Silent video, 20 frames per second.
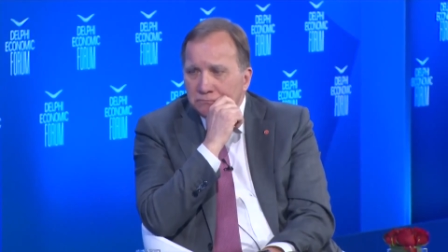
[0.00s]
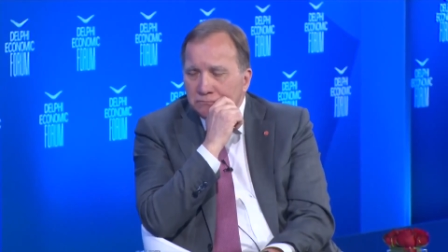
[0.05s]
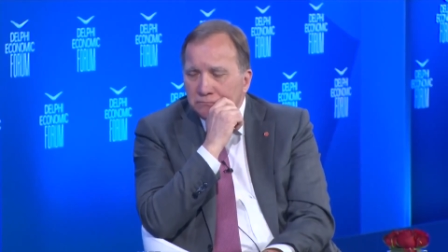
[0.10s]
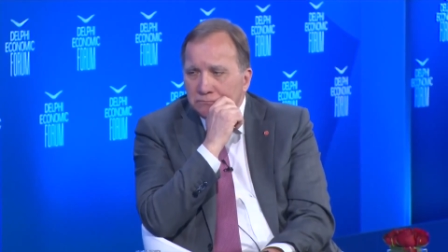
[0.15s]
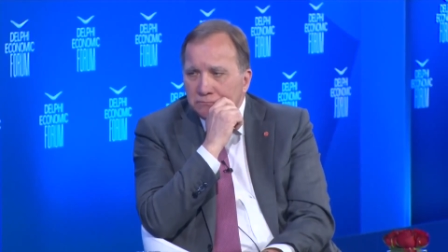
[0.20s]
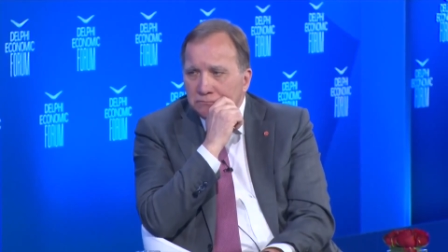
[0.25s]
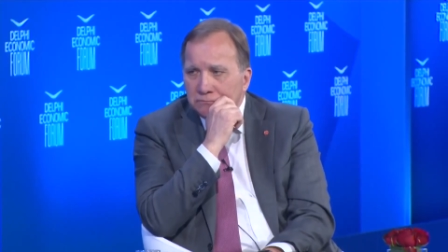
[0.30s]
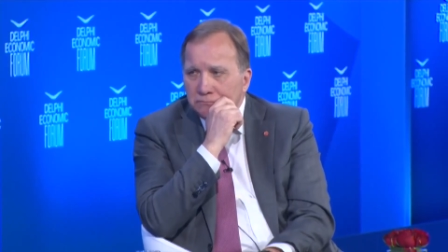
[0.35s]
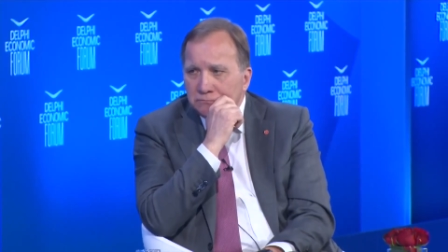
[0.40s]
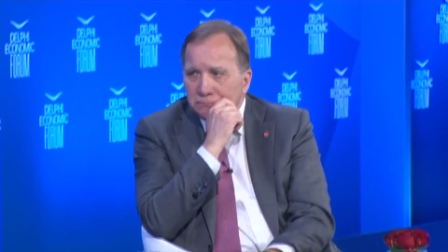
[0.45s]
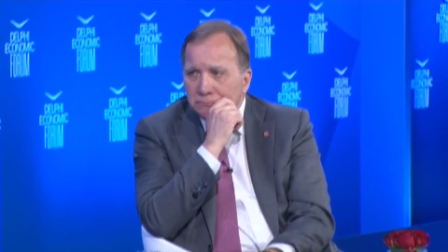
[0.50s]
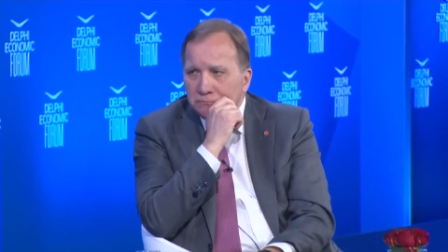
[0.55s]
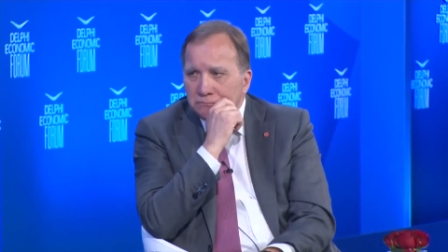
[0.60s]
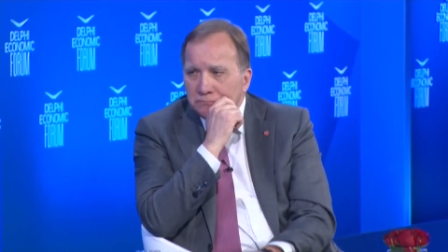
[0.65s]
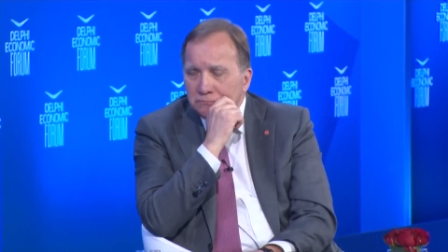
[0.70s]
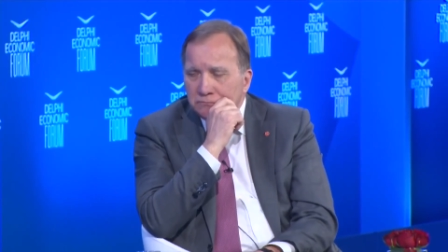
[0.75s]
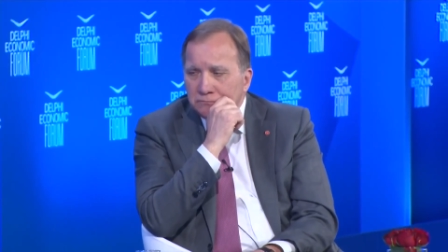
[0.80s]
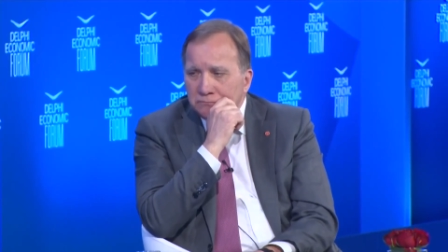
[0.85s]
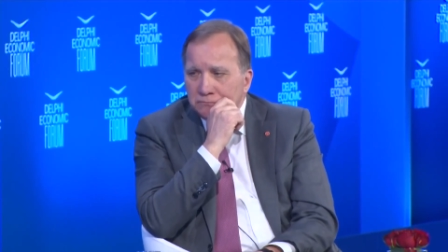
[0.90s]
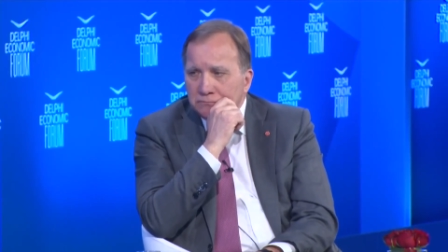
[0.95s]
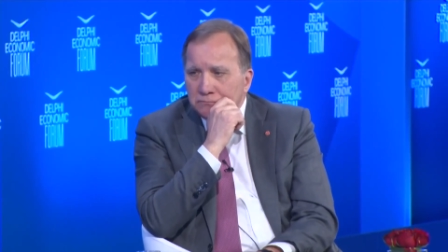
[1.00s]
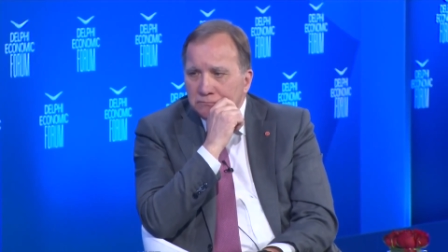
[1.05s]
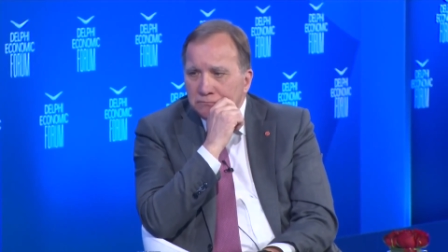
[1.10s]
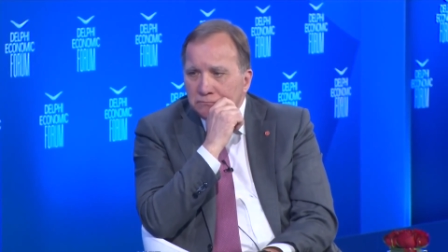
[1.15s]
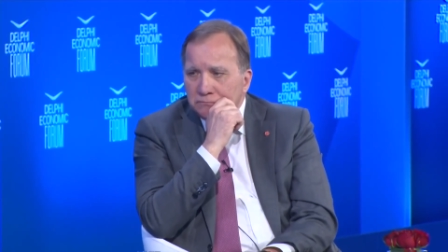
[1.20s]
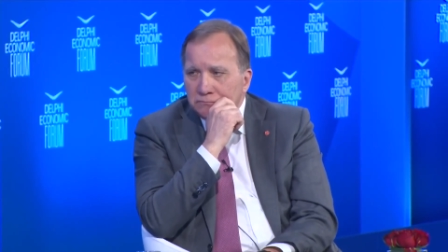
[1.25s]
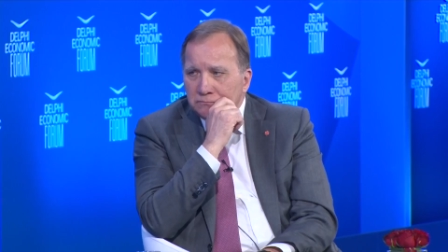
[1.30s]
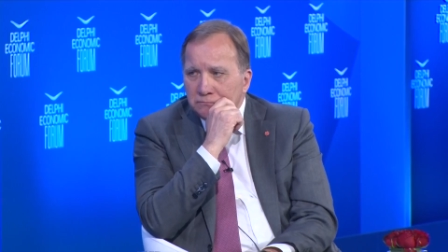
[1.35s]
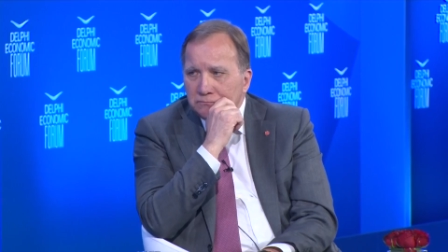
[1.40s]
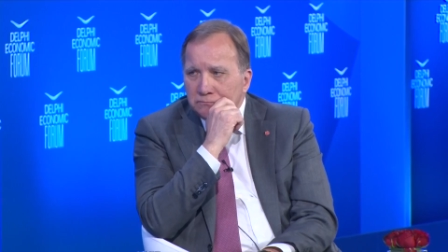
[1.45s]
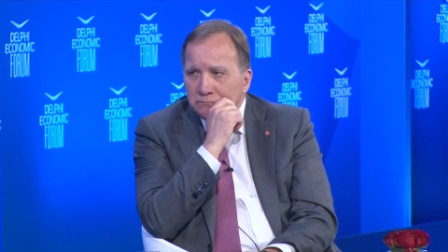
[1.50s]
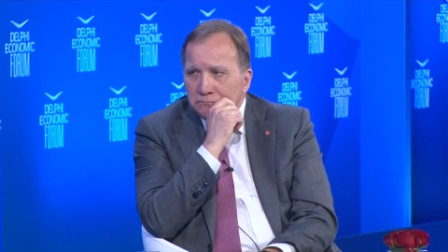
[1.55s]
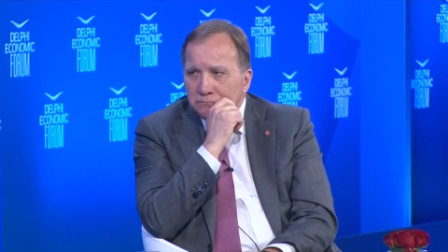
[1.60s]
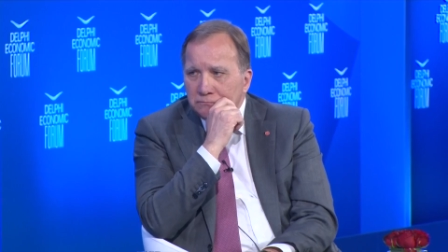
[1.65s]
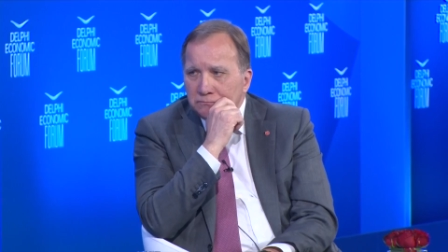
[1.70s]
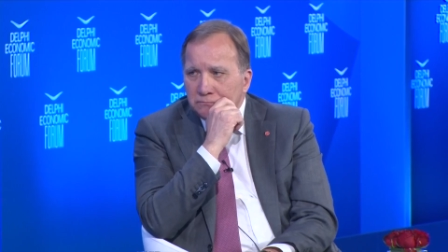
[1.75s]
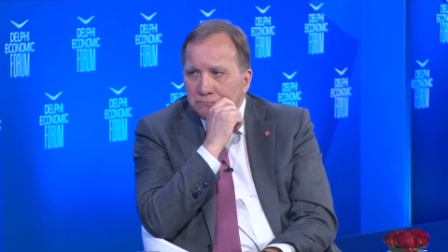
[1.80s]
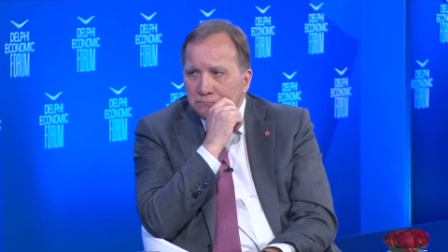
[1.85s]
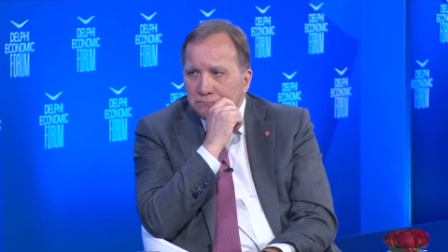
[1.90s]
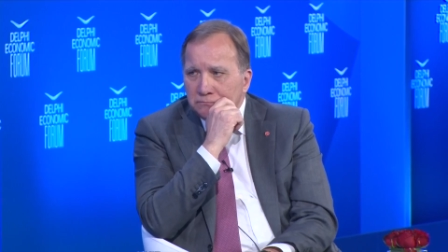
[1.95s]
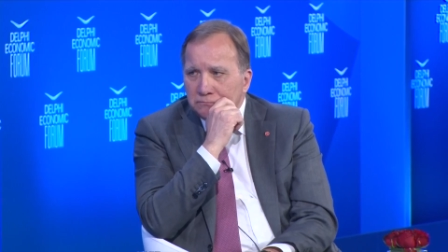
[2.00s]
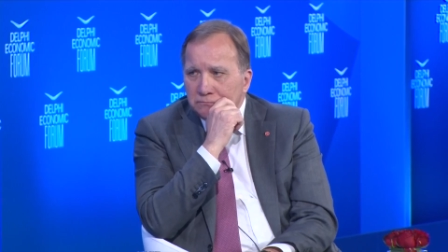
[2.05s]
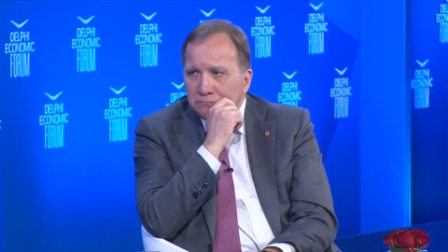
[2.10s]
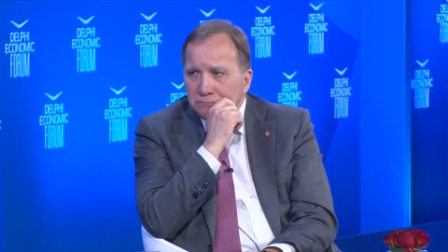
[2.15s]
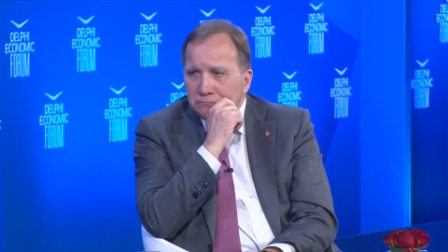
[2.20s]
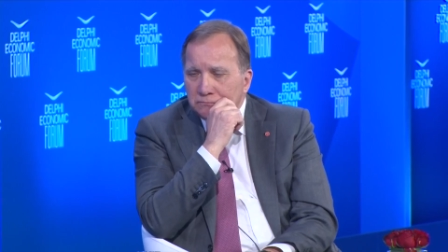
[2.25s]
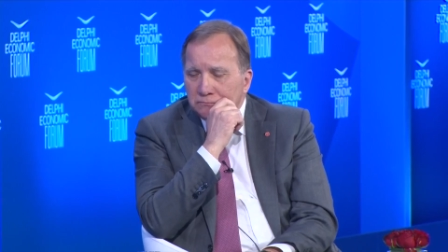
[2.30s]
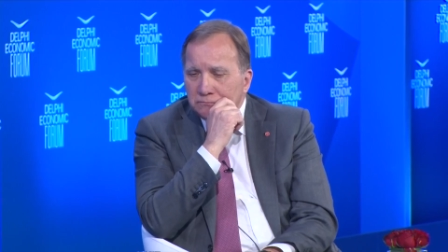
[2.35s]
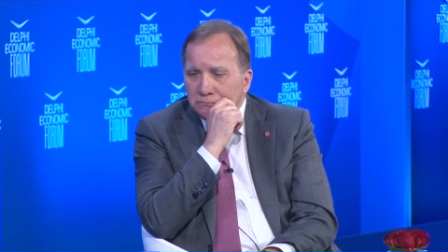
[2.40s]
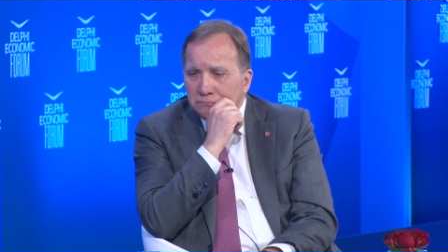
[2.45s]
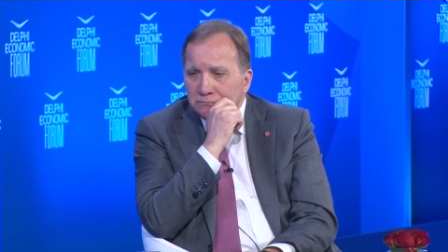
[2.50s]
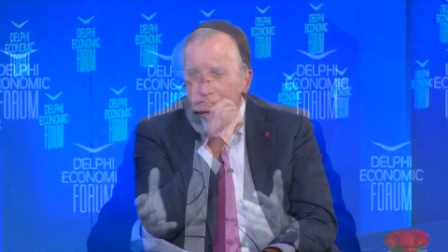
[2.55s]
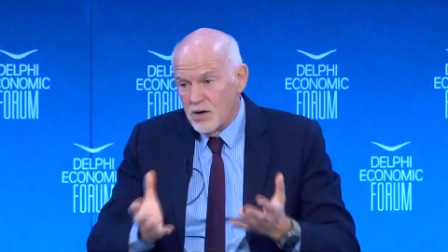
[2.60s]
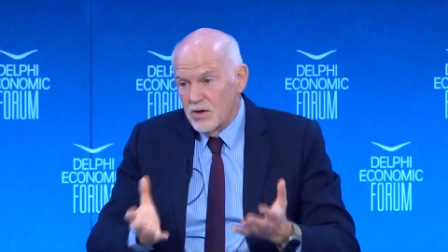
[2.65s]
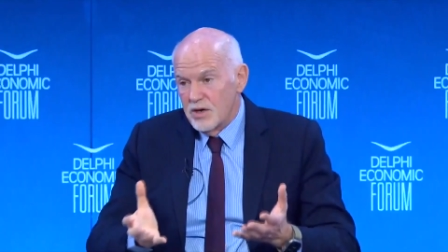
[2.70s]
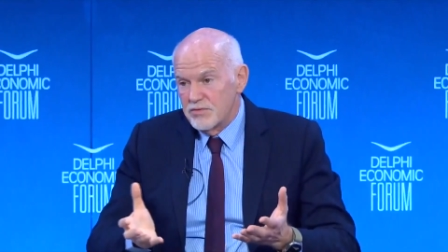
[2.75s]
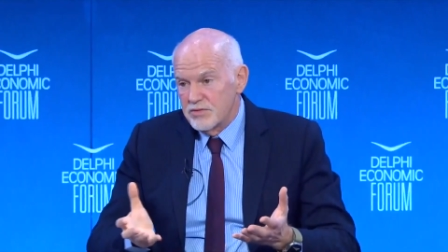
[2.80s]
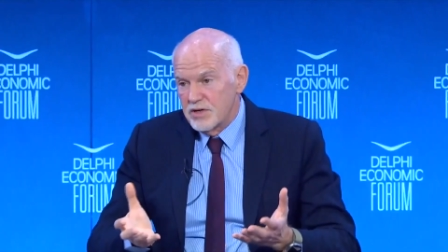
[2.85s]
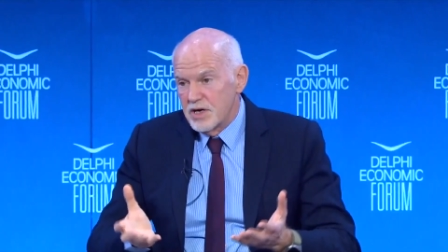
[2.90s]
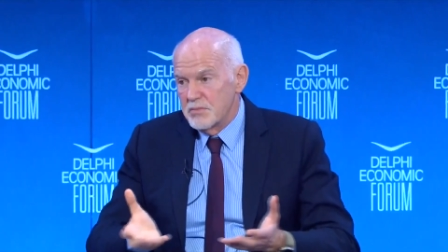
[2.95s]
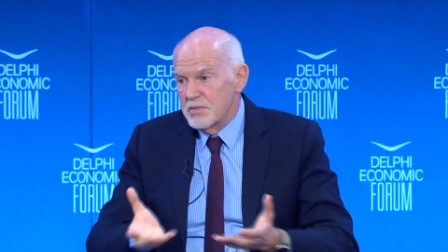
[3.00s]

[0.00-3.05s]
problems in the world, which now have